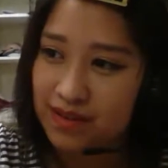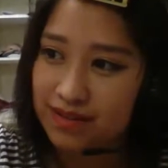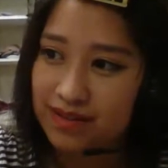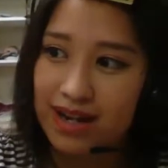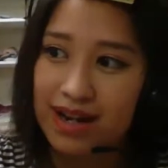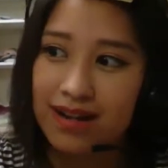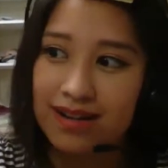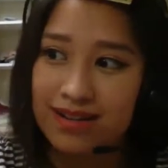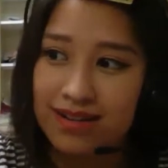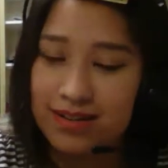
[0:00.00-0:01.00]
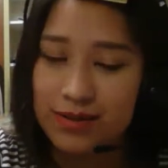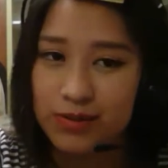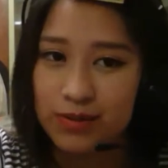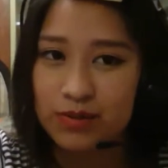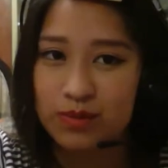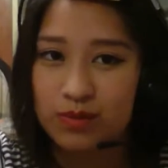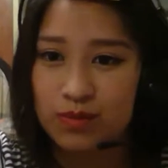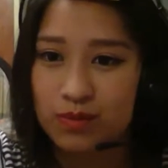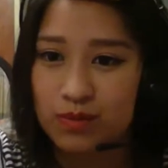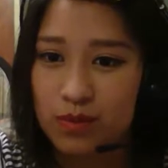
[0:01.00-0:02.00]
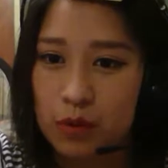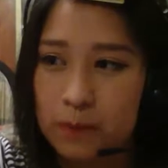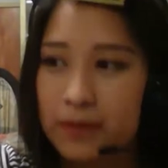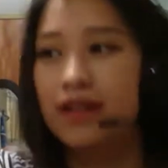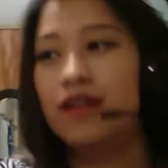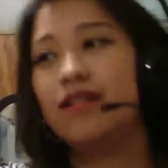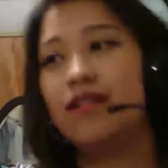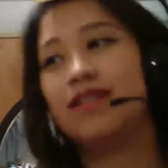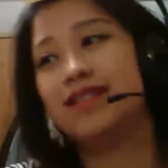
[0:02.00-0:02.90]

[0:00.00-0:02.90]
yeah. So, but honestly,